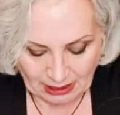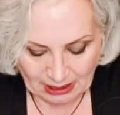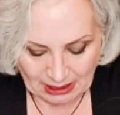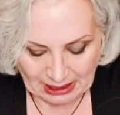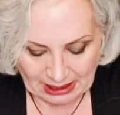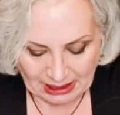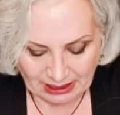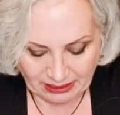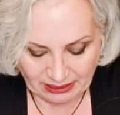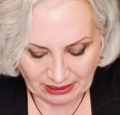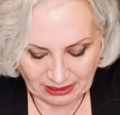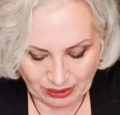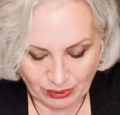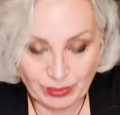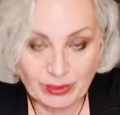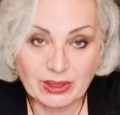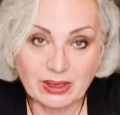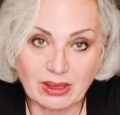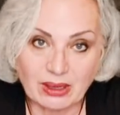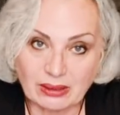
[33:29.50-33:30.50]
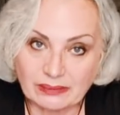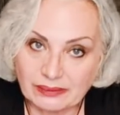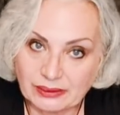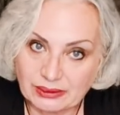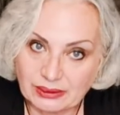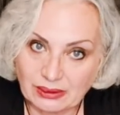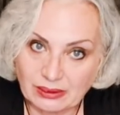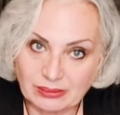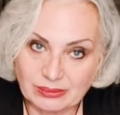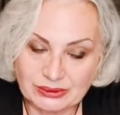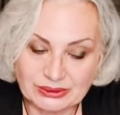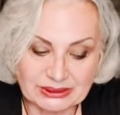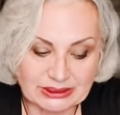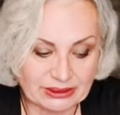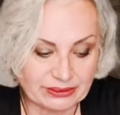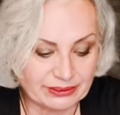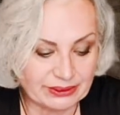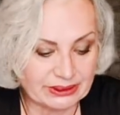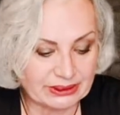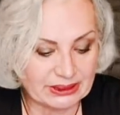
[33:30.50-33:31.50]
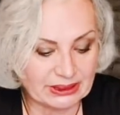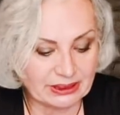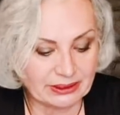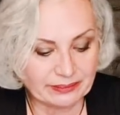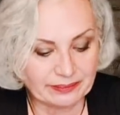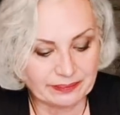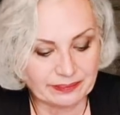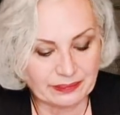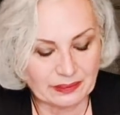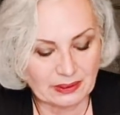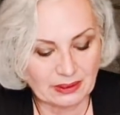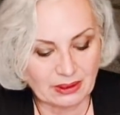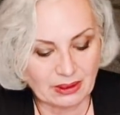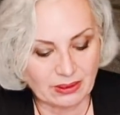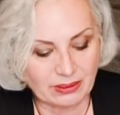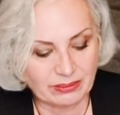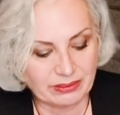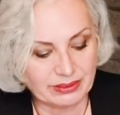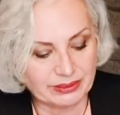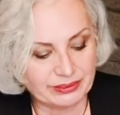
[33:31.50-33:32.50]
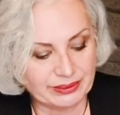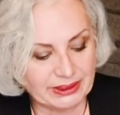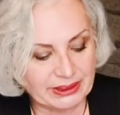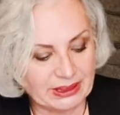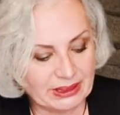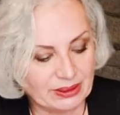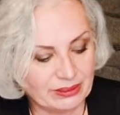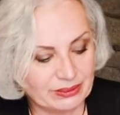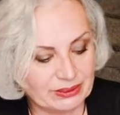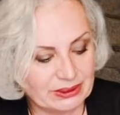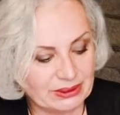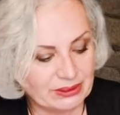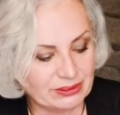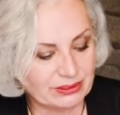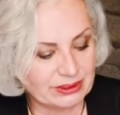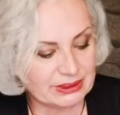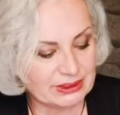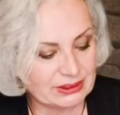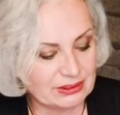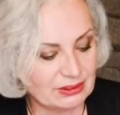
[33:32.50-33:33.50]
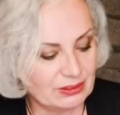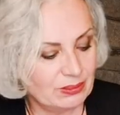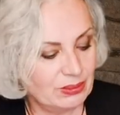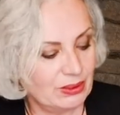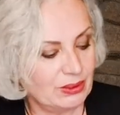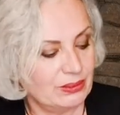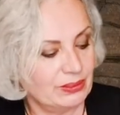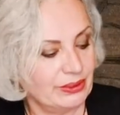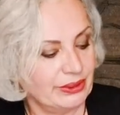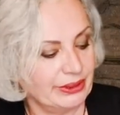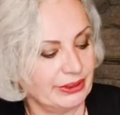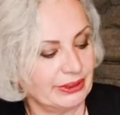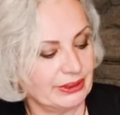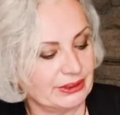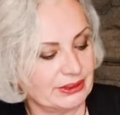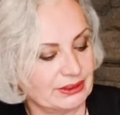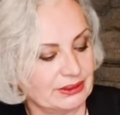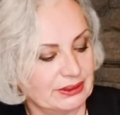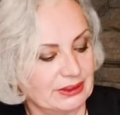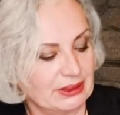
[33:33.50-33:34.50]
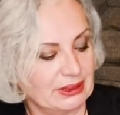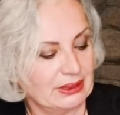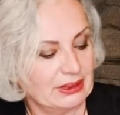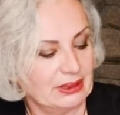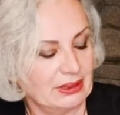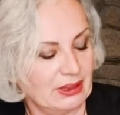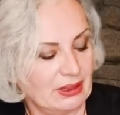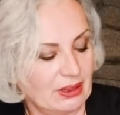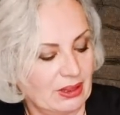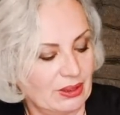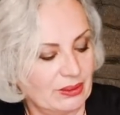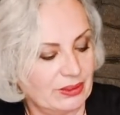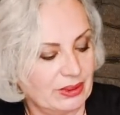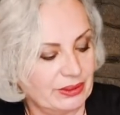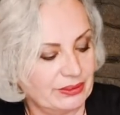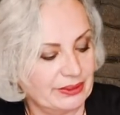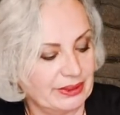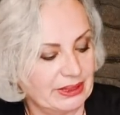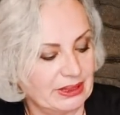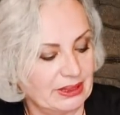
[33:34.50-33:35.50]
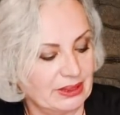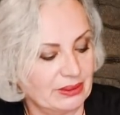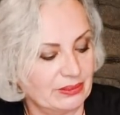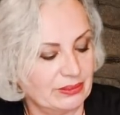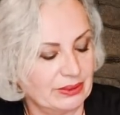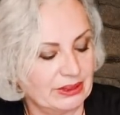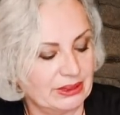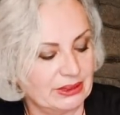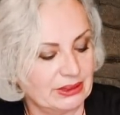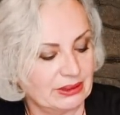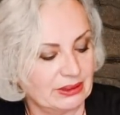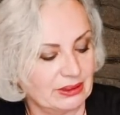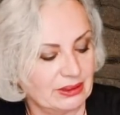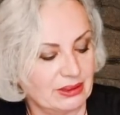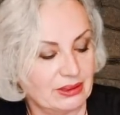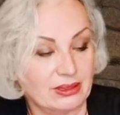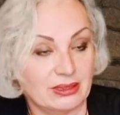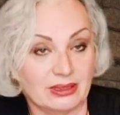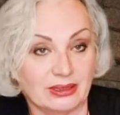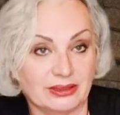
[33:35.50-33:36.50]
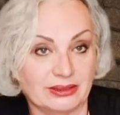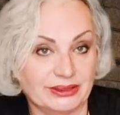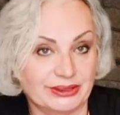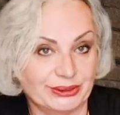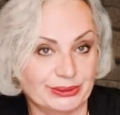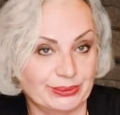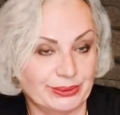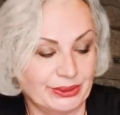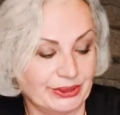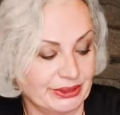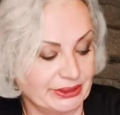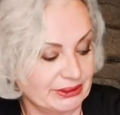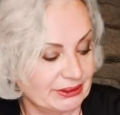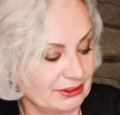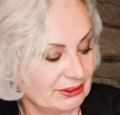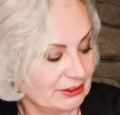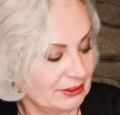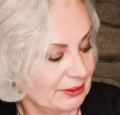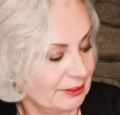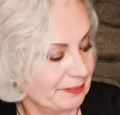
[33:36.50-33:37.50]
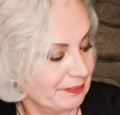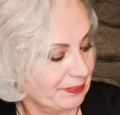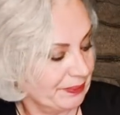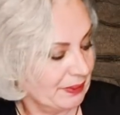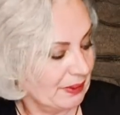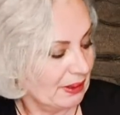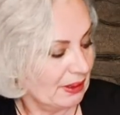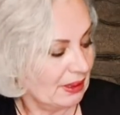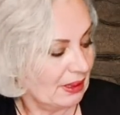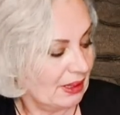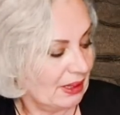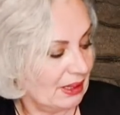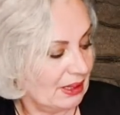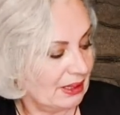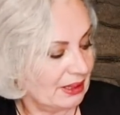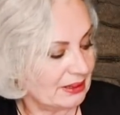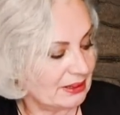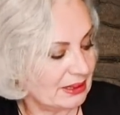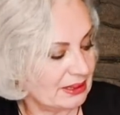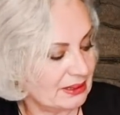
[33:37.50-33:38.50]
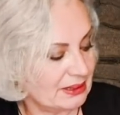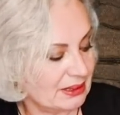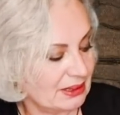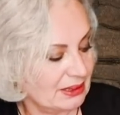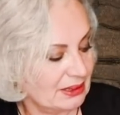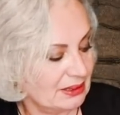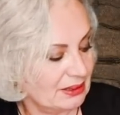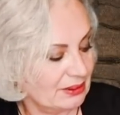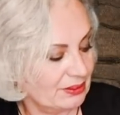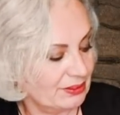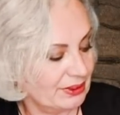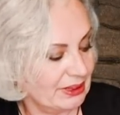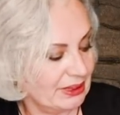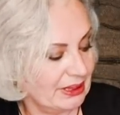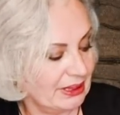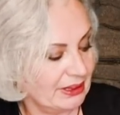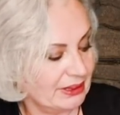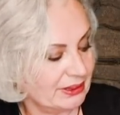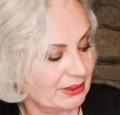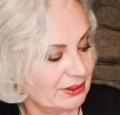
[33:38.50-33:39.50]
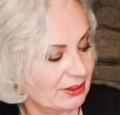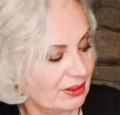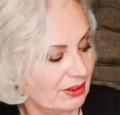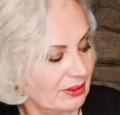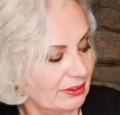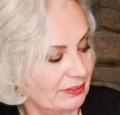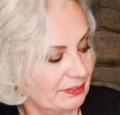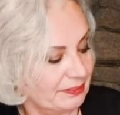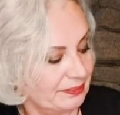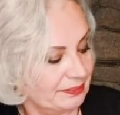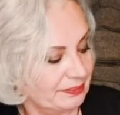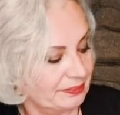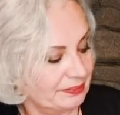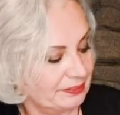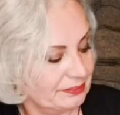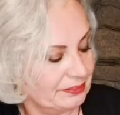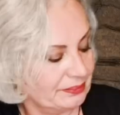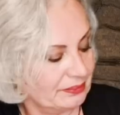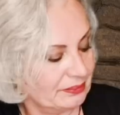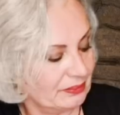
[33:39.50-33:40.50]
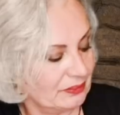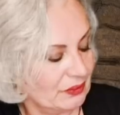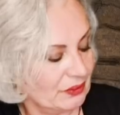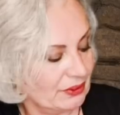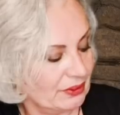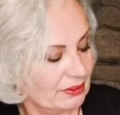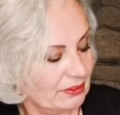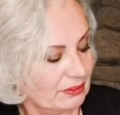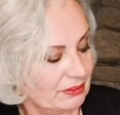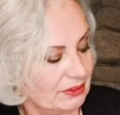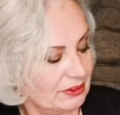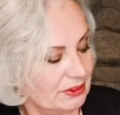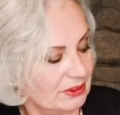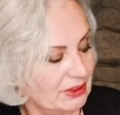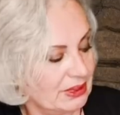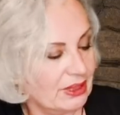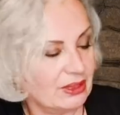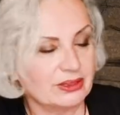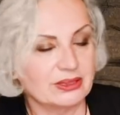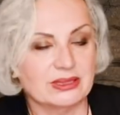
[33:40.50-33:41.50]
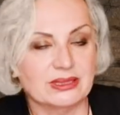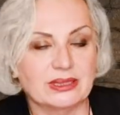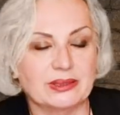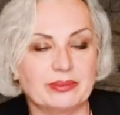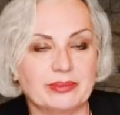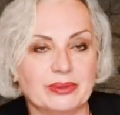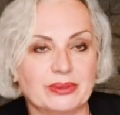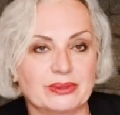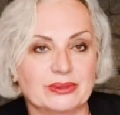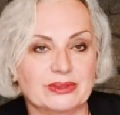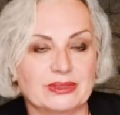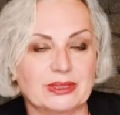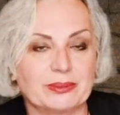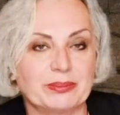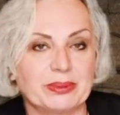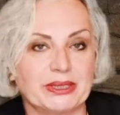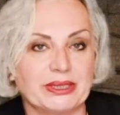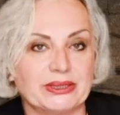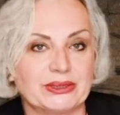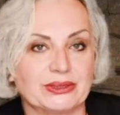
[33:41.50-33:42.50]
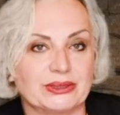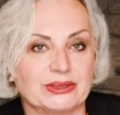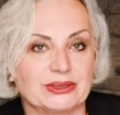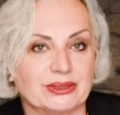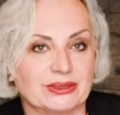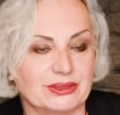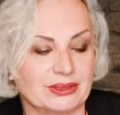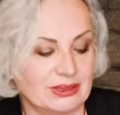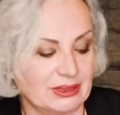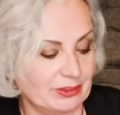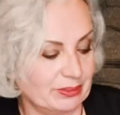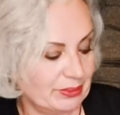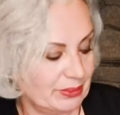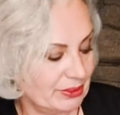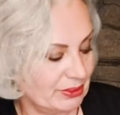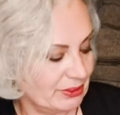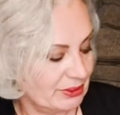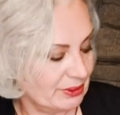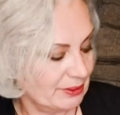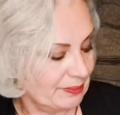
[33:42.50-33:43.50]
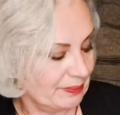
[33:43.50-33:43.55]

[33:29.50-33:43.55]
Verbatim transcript: I think we covered almost everything. Our reading with crystal ball works, our reading with cards works. And as I said, the readings are, you know, they are symbols. The pictures are symbols.